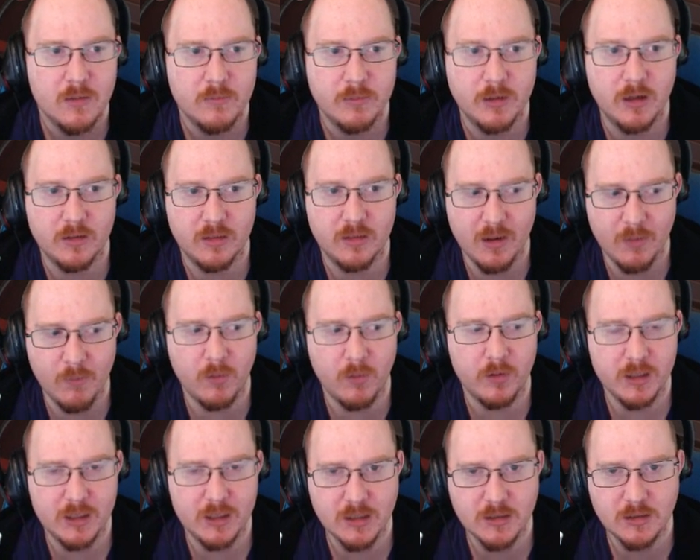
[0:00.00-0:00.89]
Because then
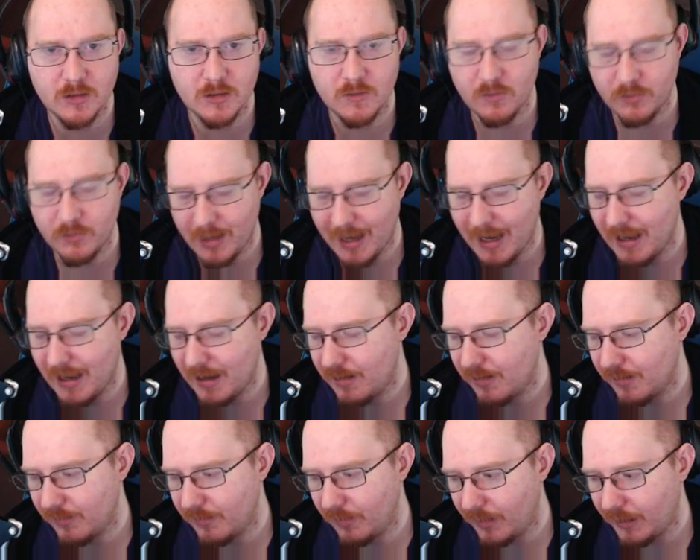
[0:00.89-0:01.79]
what he can do,
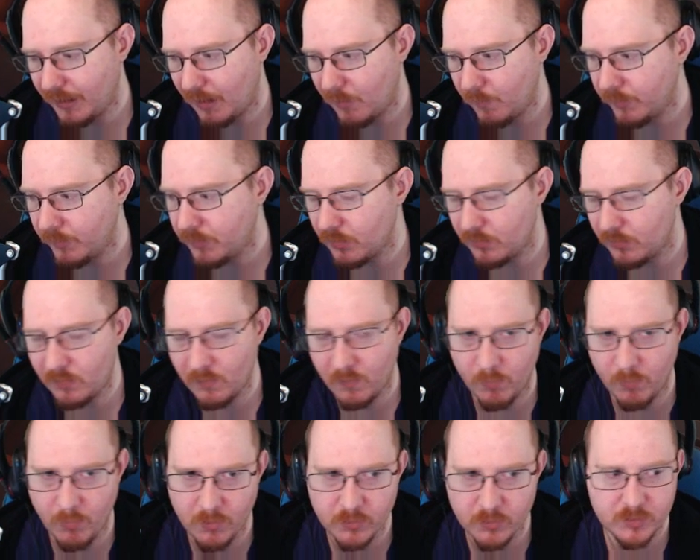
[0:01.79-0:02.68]
and like I wish I
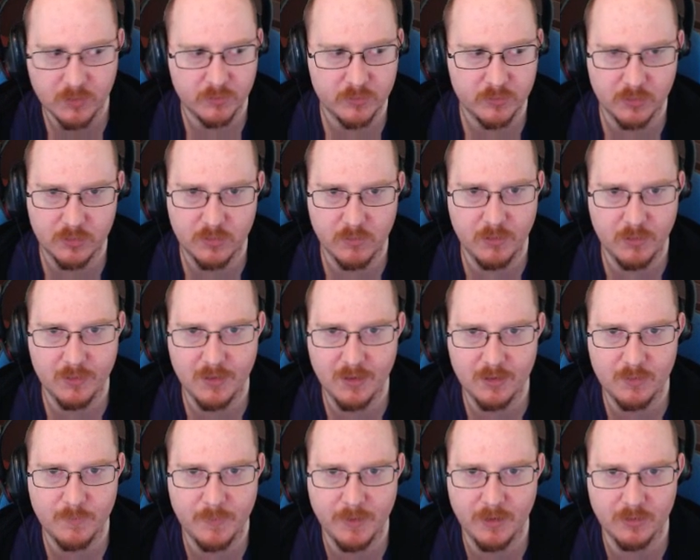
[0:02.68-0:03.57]
saw more soldiers doing
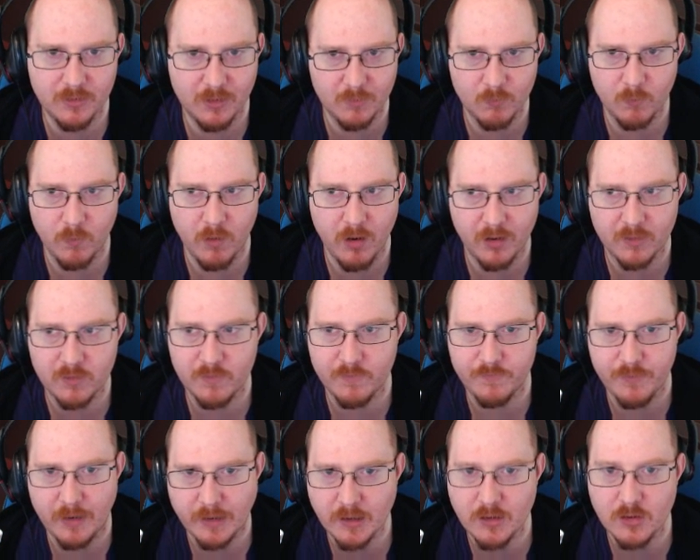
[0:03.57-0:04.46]
this because it works for
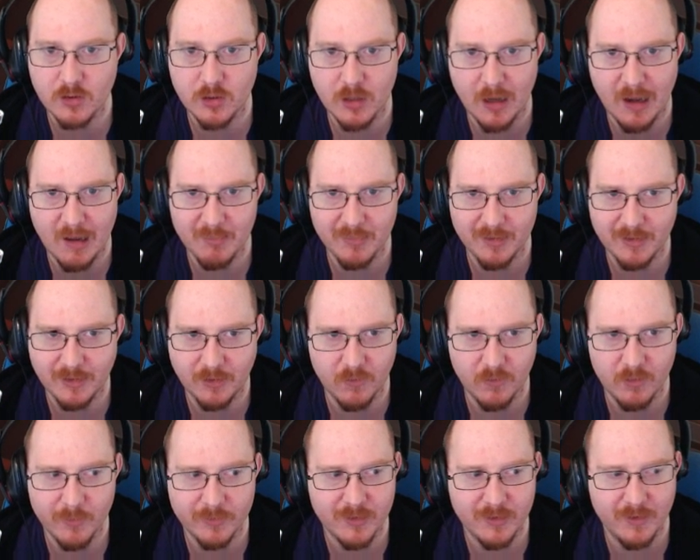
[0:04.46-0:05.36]
fucking charm. I
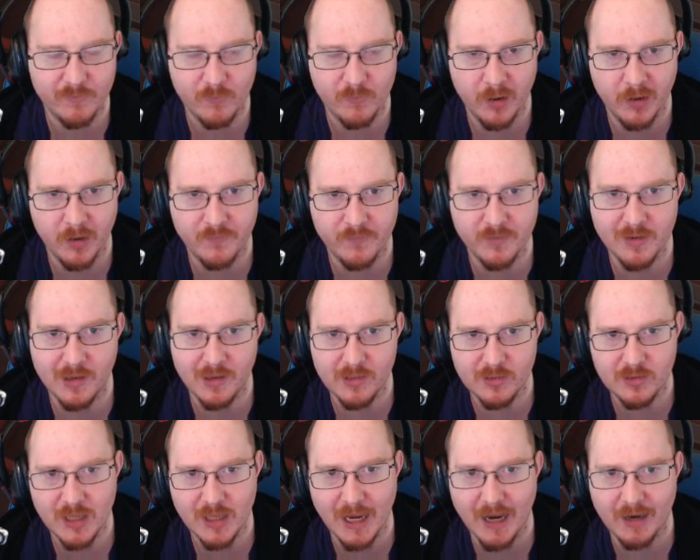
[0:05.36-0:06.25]
do it myself quite often
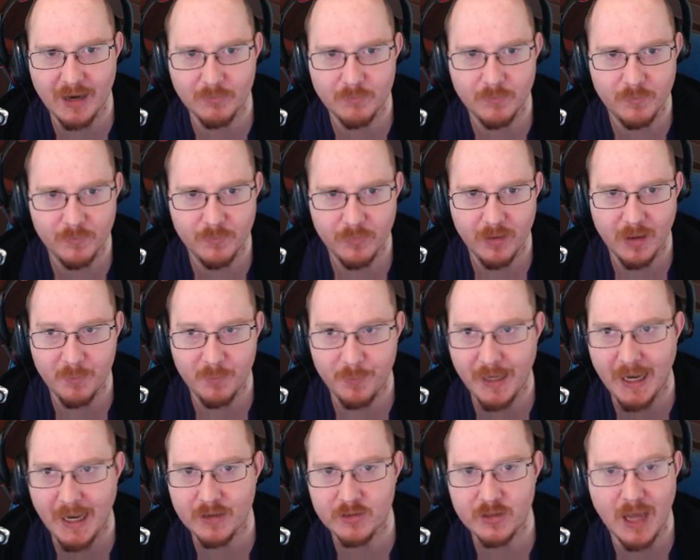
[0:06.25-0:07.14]
in chat. Then
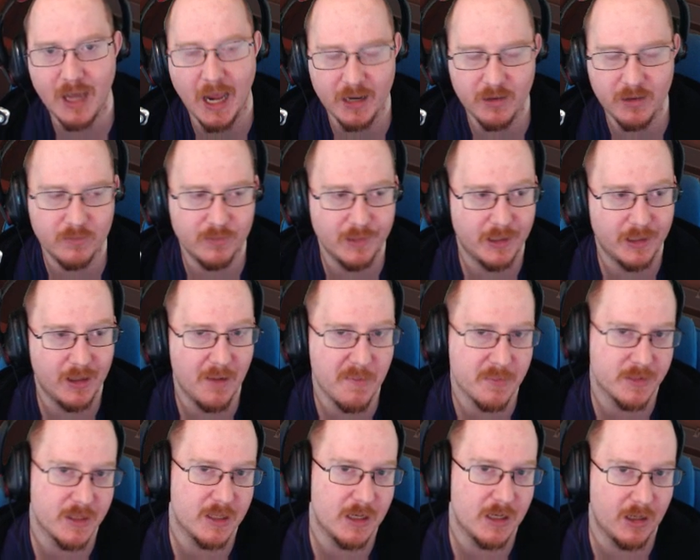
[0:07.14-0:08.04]
Plat Chat usually
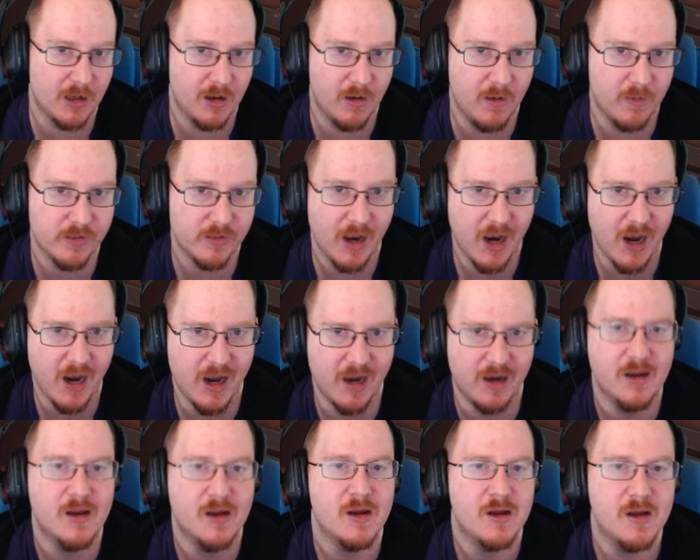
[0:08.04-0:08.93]
comes in and goes,
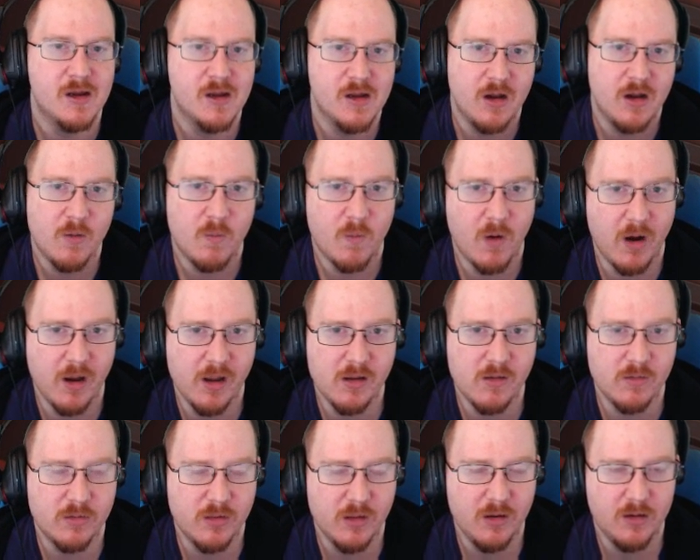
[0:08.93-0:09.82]
"Hey, why are you
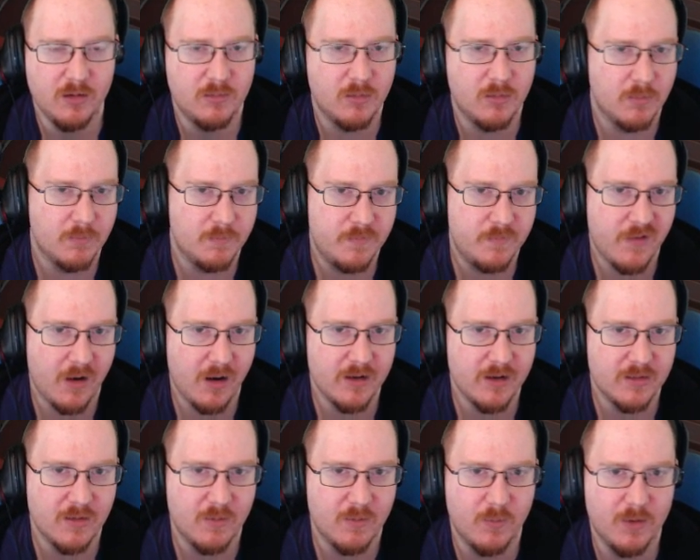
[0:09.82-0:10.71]
using
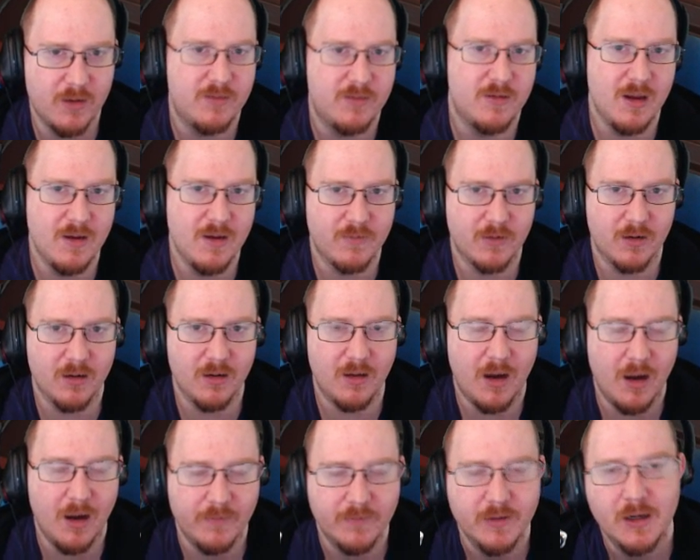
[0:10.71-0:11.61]
Visor with D.Va
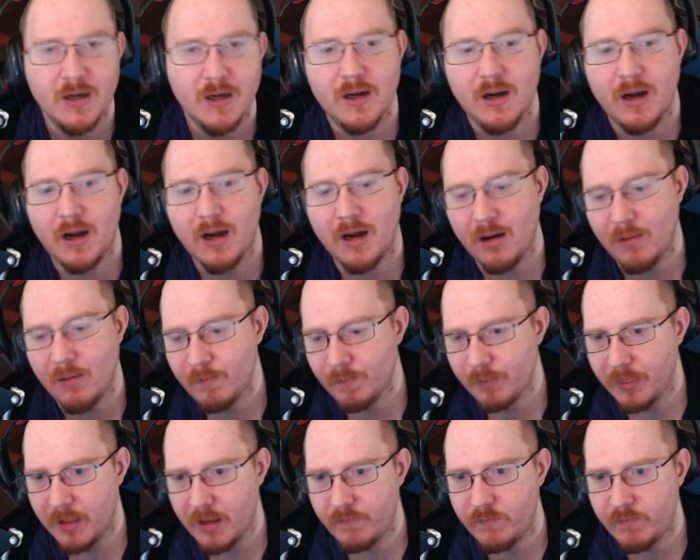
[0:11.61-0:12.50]
alive?"
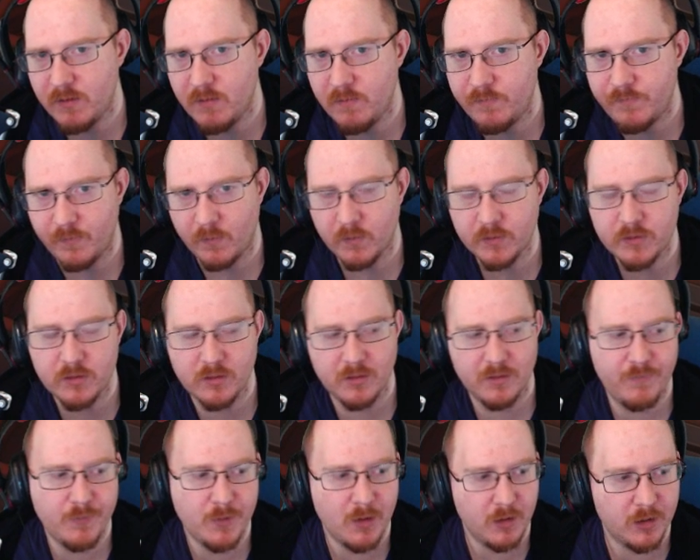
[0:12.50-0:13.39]
If you
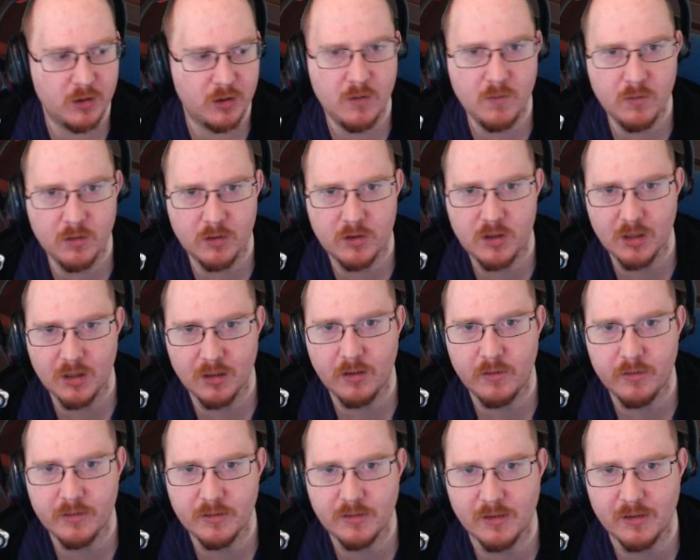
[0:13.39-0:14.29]
like shoot a
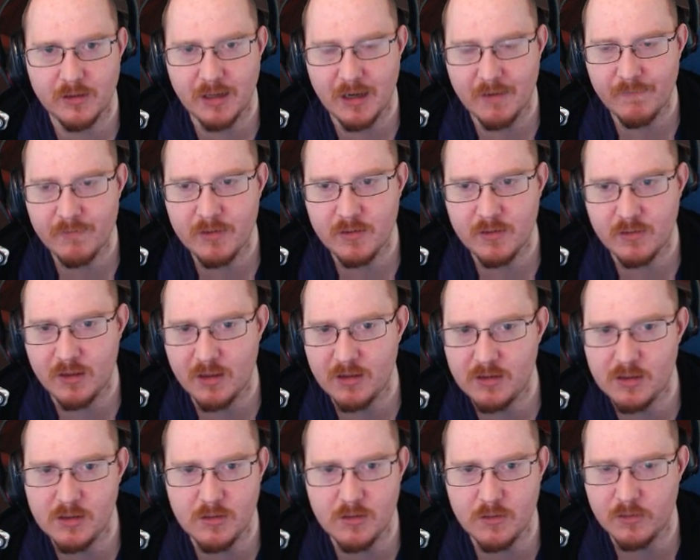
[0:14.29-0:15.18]
shitload into the D.Va and you see
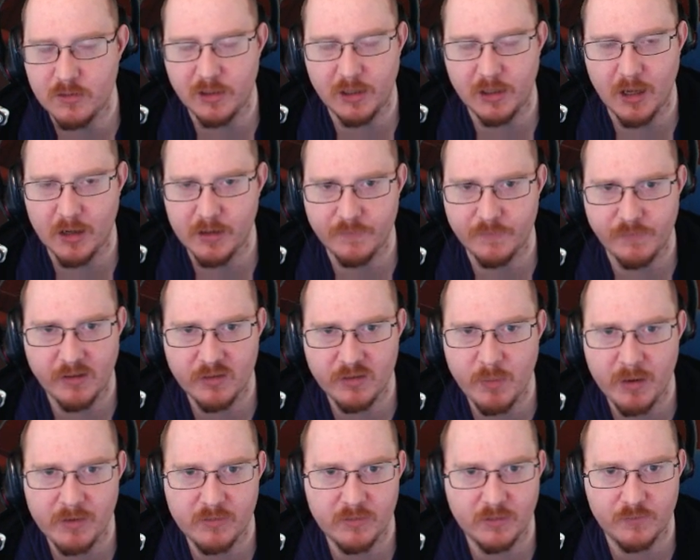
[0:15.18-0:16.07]
she's using a
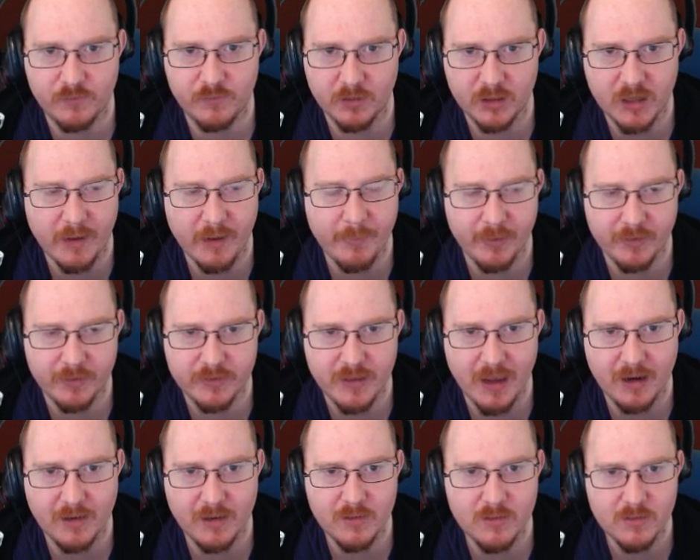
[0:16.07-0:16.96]
defense matrix for a couple of
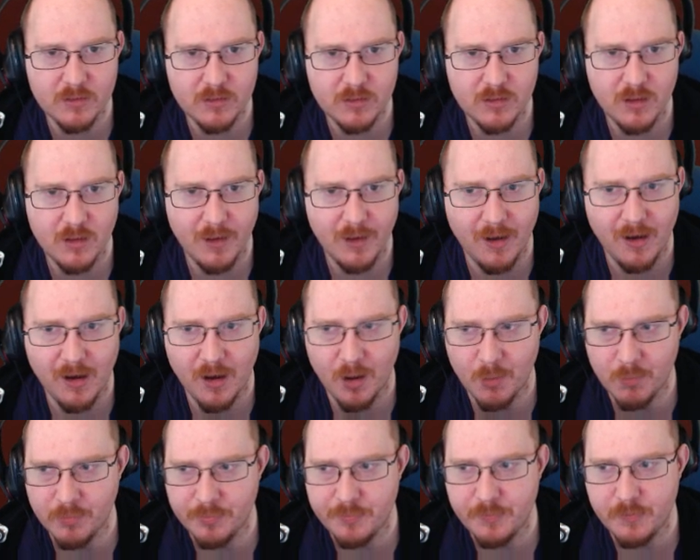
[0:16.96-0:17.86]
seconds,
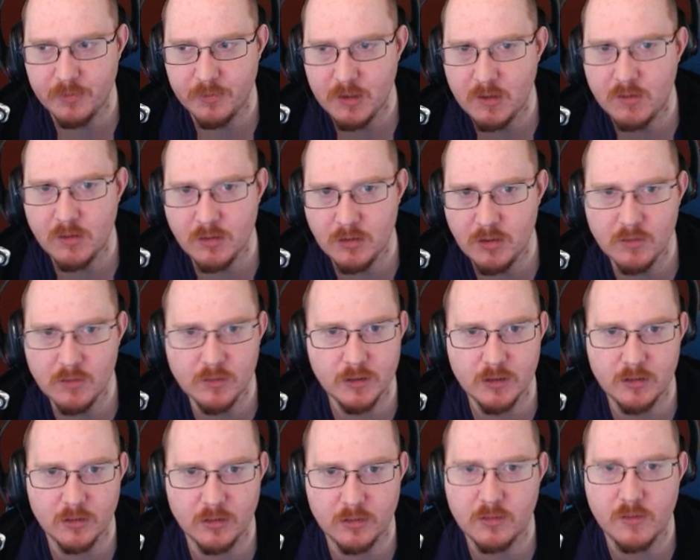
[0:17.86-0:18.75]
you can
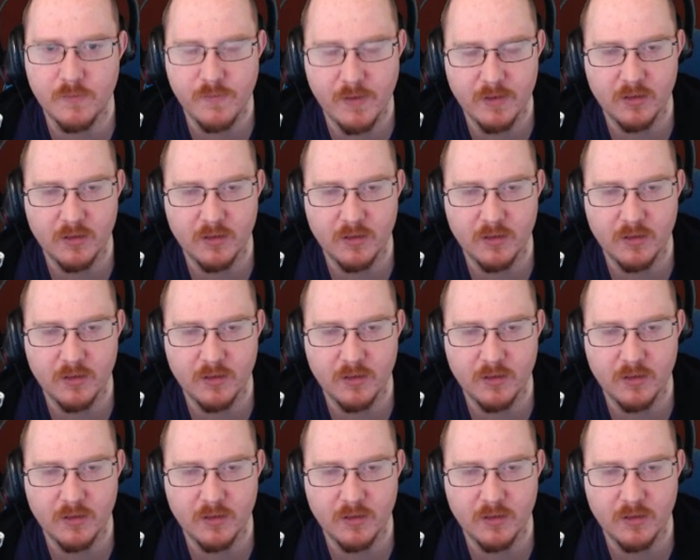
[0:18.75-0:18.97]
usually just